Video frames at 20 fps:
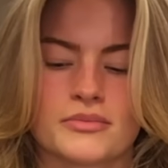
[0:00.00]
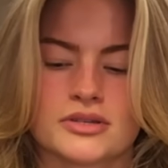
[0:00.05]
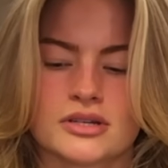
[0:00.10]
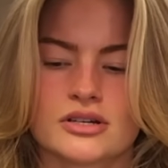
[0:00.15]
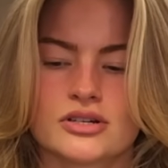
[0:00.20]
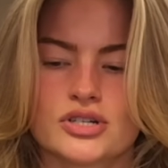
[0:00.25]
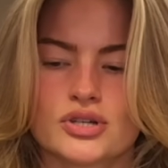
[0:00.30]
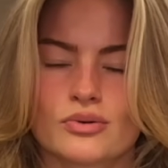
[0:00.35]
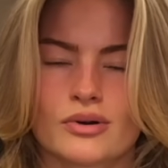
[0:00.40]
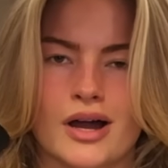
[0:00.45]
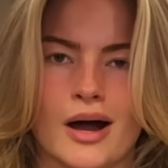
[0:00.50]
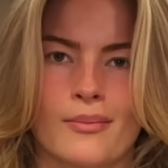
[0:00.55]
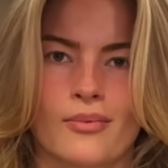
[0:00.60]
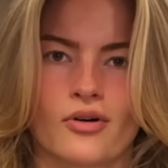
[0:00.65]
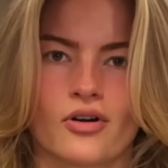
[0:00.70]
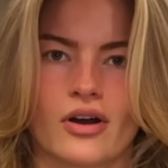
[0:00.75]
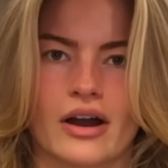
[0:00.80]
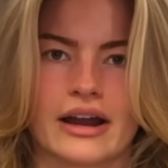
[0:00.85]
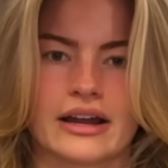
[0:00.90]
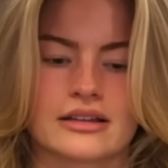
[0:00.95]
just gonna do a couple
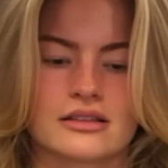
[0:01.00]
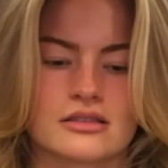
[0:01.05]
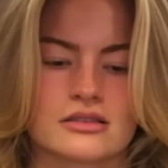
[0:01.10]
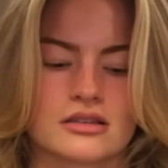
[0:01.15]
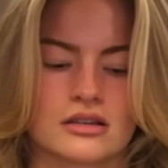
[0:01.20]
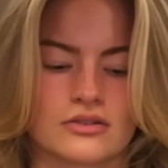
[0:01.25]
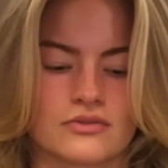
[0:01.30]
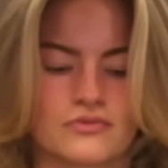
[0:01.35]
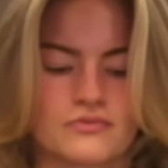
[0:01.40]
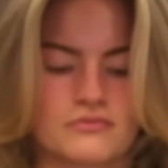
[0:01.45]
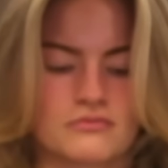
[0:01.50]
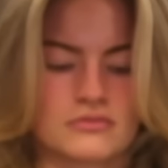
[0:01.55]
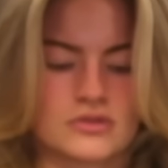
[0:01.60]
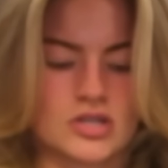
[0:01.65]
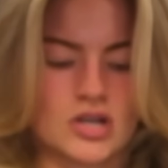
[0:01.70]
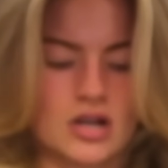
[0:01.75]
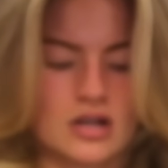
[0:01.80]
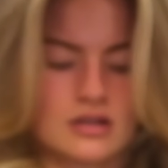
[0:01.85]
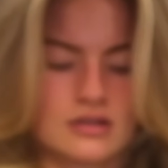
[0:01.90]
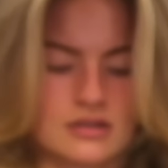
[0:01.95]
grinds of
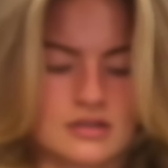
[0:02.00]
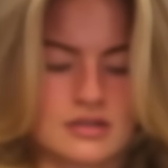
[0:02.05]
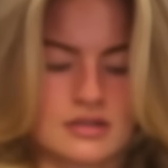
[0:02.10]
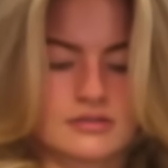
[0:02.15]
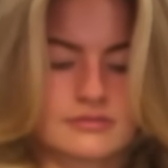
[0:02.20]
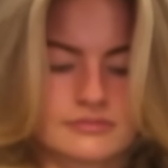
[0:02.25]
salt,